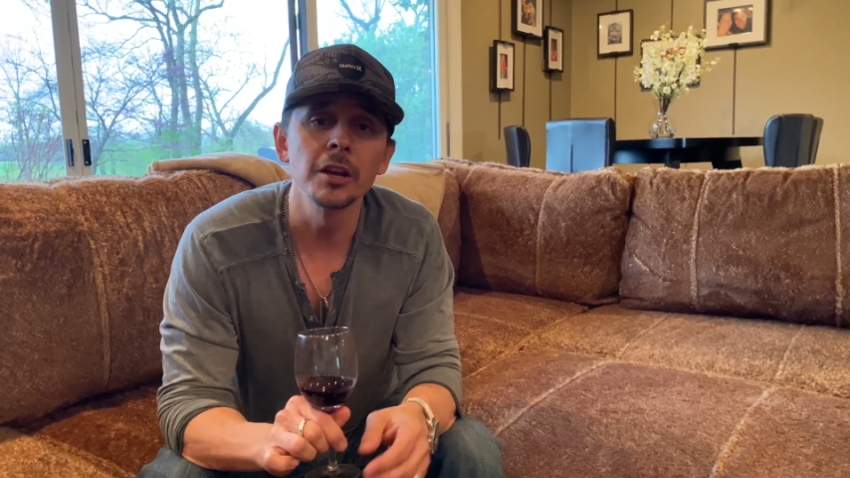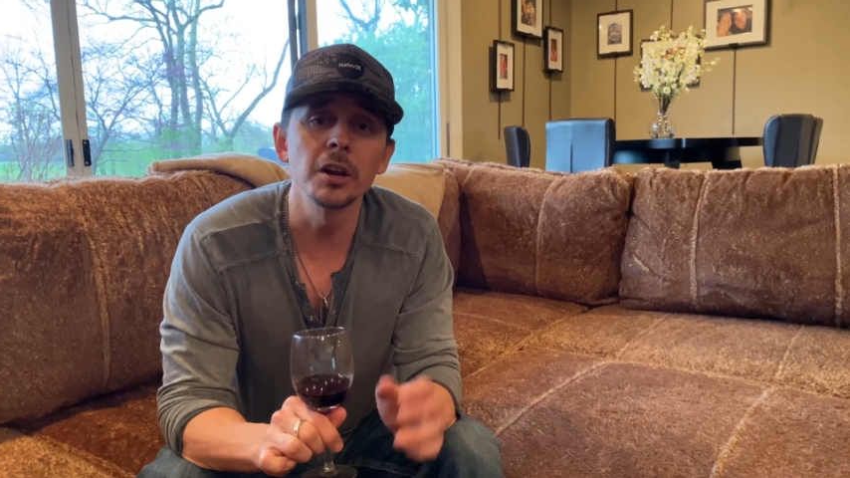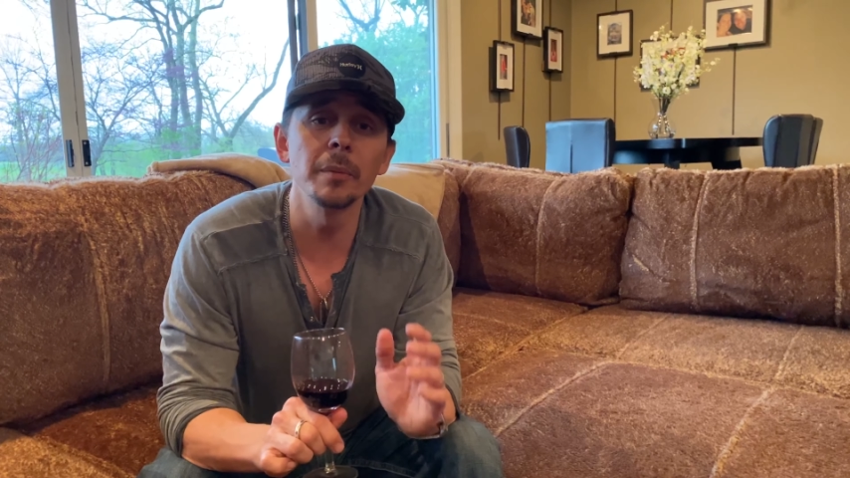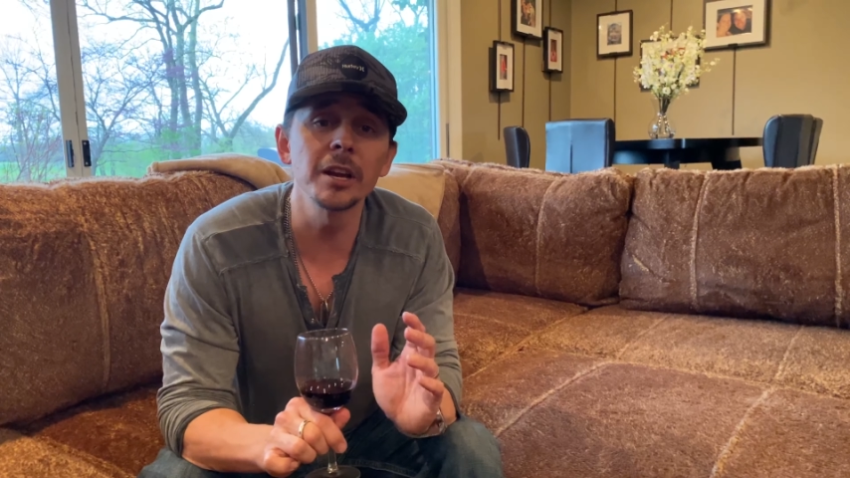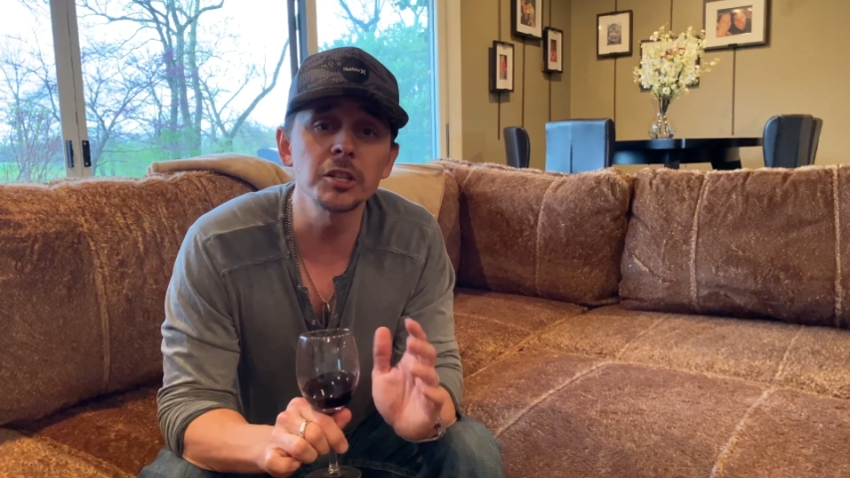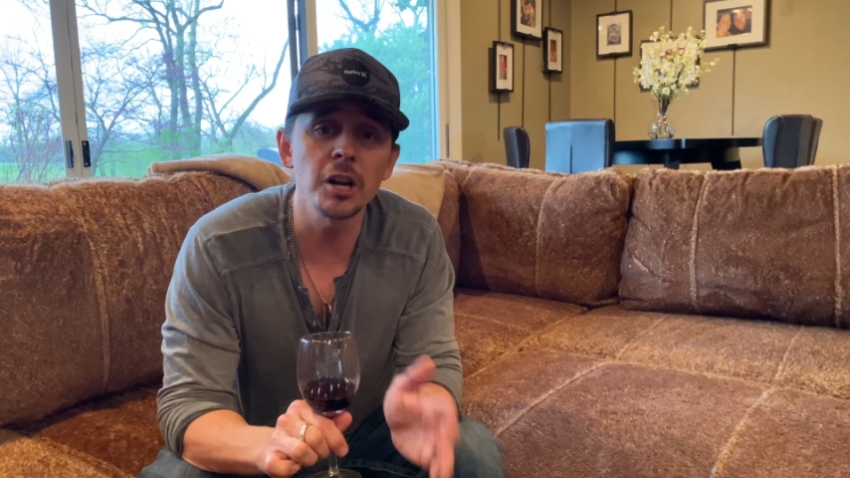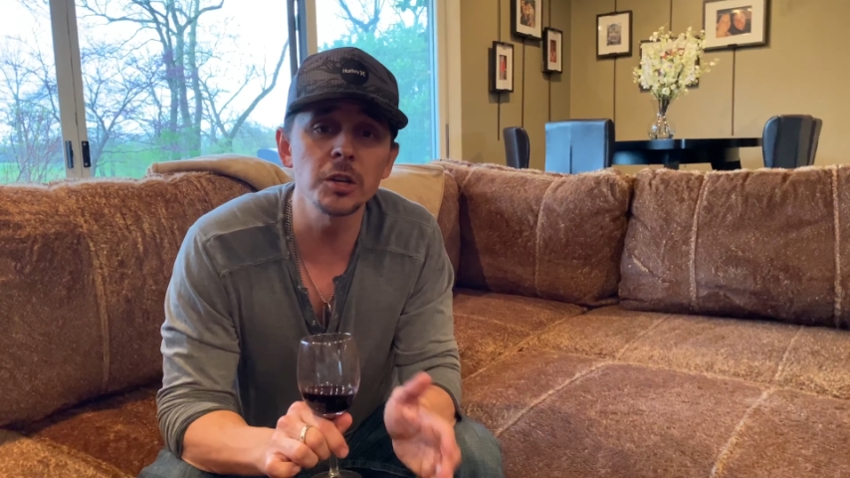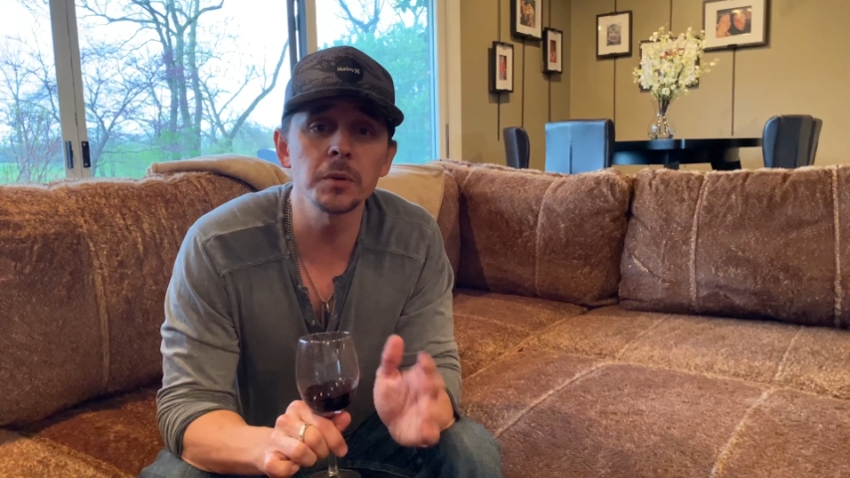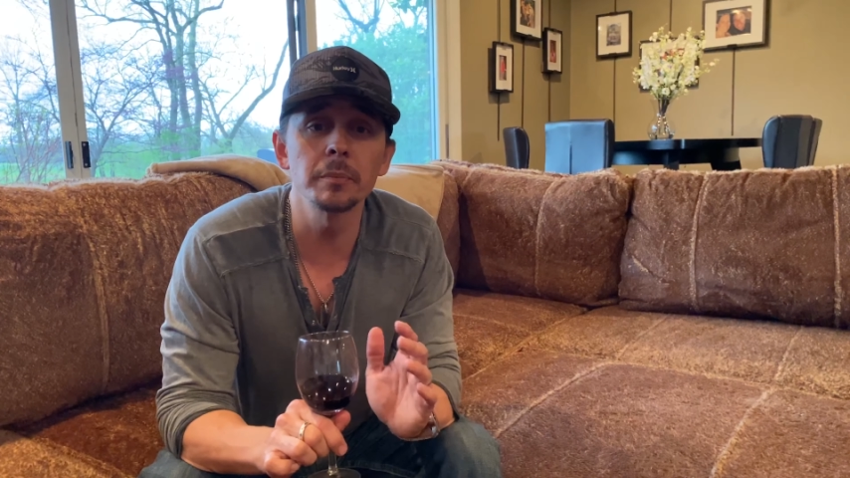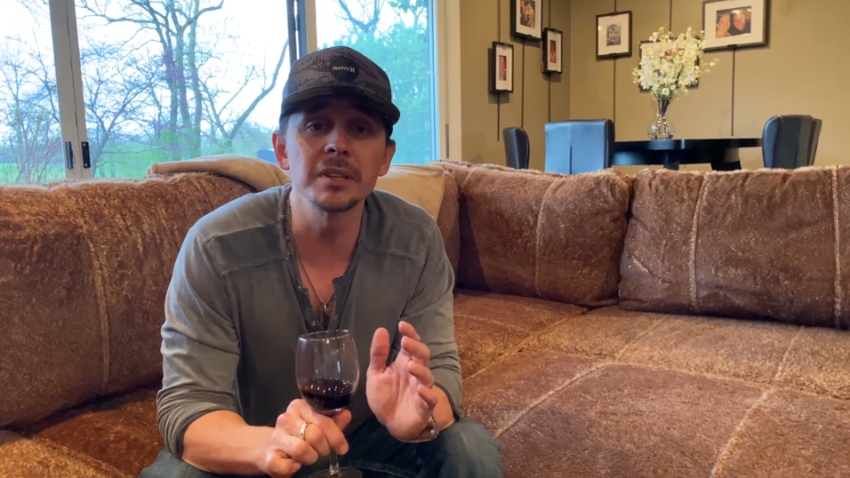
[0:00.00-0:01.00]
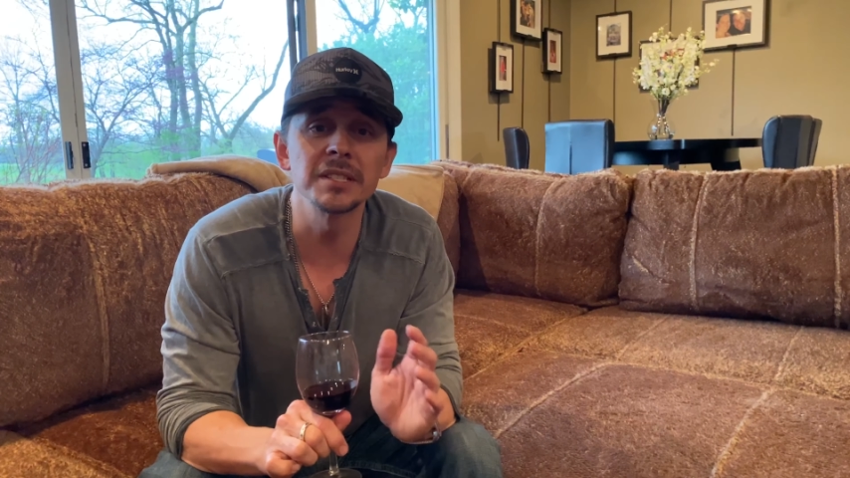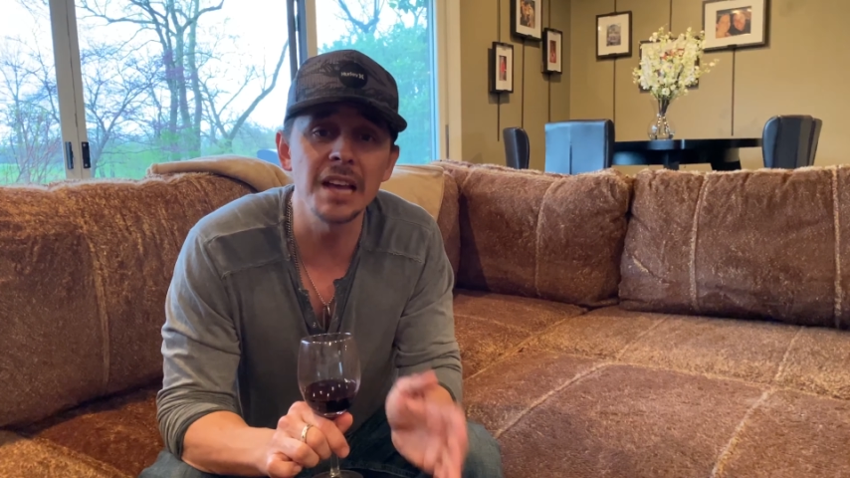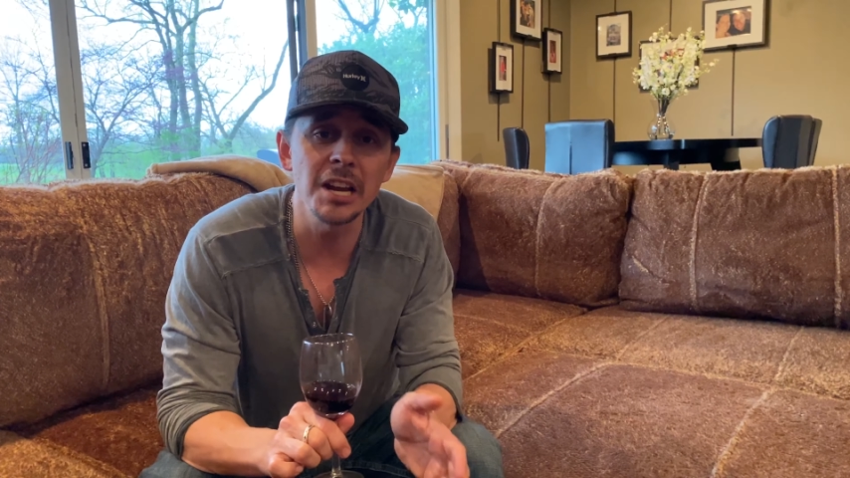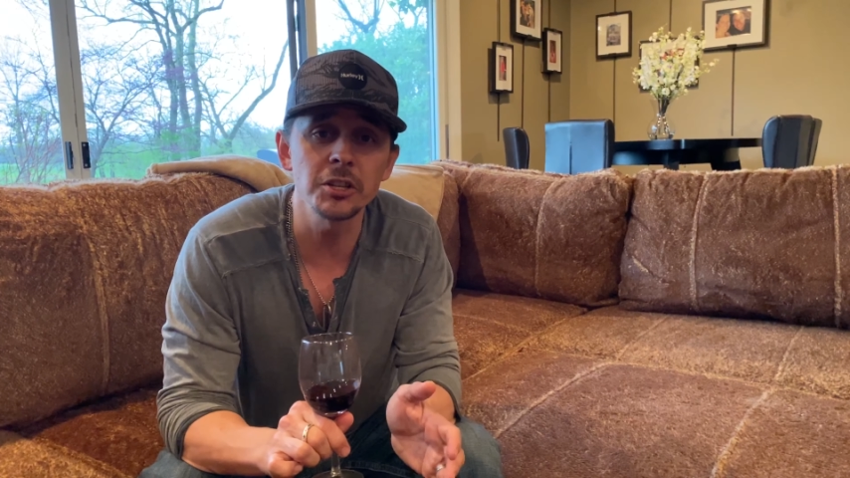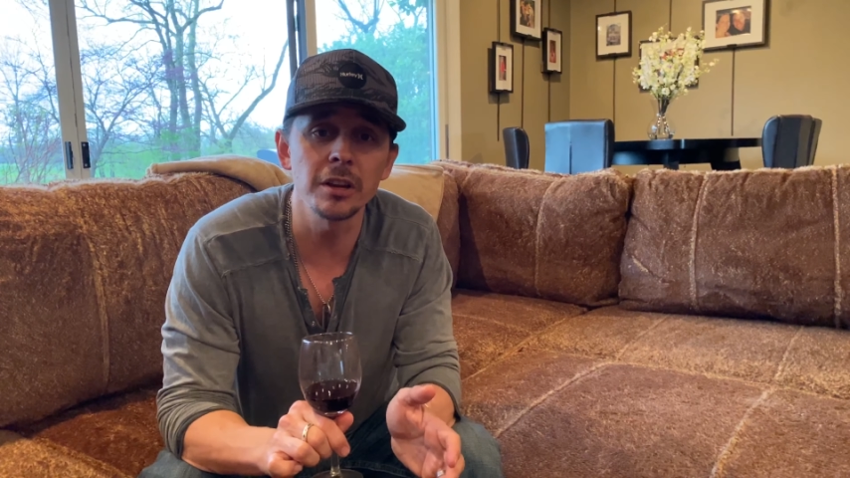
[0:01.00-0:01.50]
You're being charged with
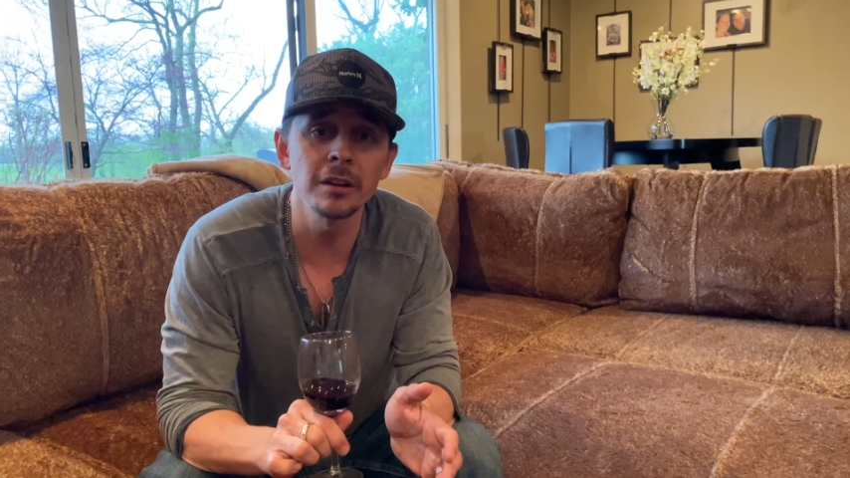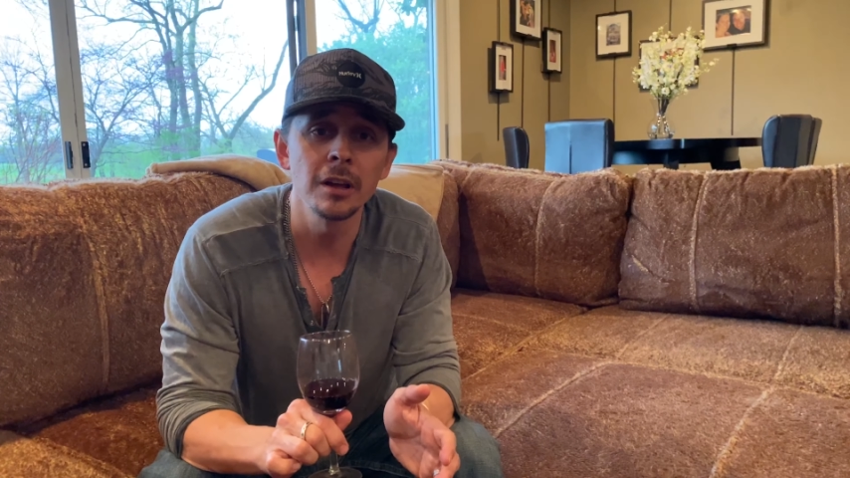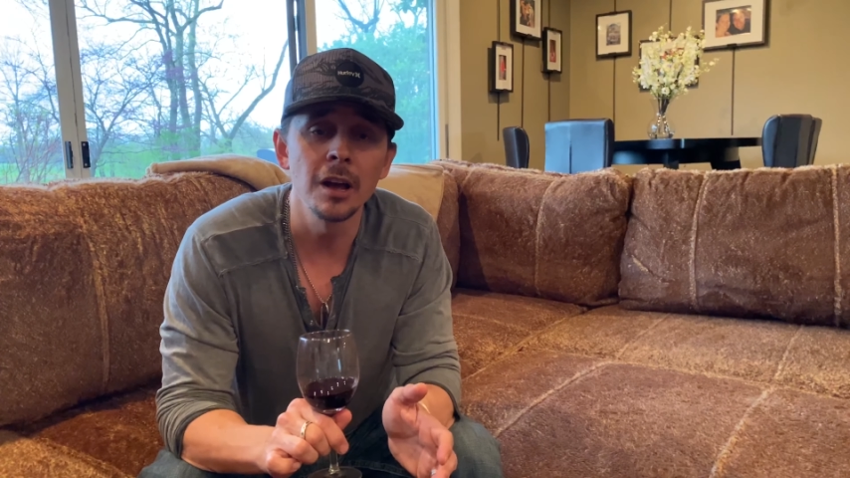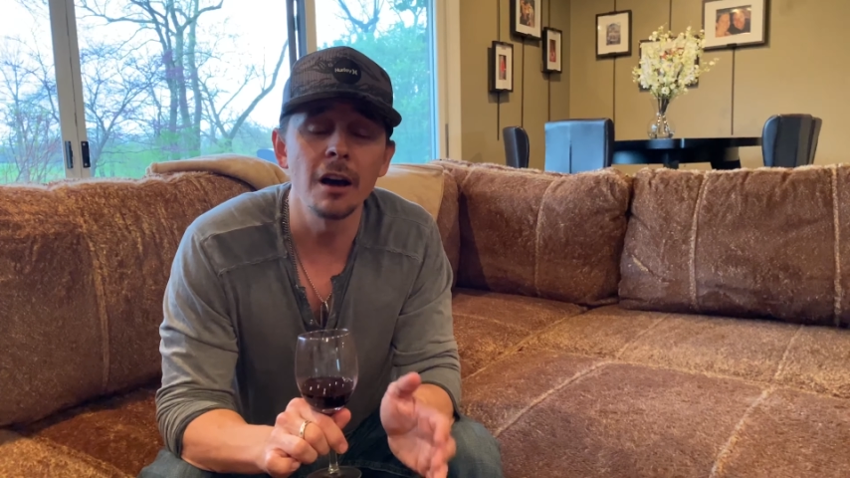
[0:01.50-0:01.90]
possession